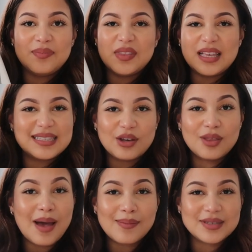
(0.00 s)
They sell
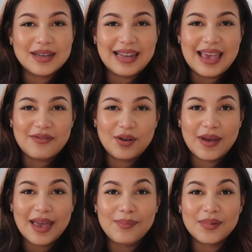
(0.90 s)
them absolutely
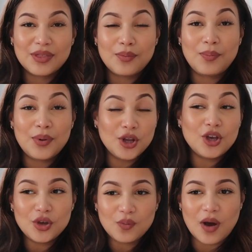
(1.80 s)
everywhere, but the
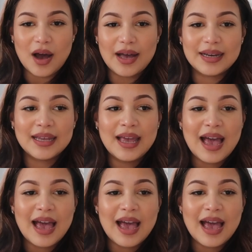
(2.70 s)
blue one,